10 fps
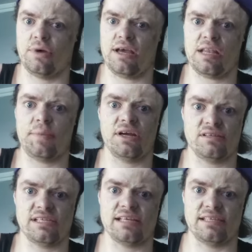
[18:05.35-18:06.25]
But it
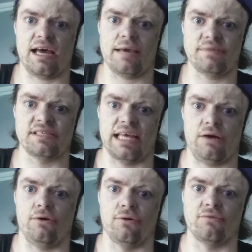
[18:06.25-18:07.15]
appears that time is
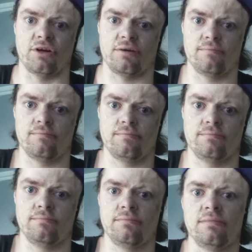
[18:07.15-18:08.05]
now over.
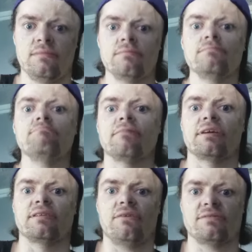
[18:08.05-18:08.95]

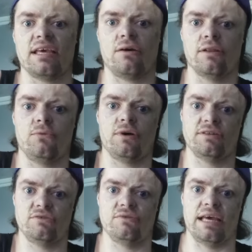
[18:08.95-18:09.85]
Because it looks like all they
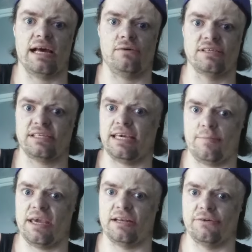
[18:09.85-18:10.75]
want to do now is
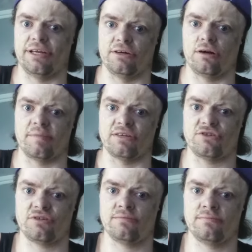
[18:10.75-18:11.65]
kid pandering
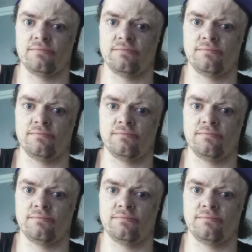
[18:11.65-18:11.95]
garbage.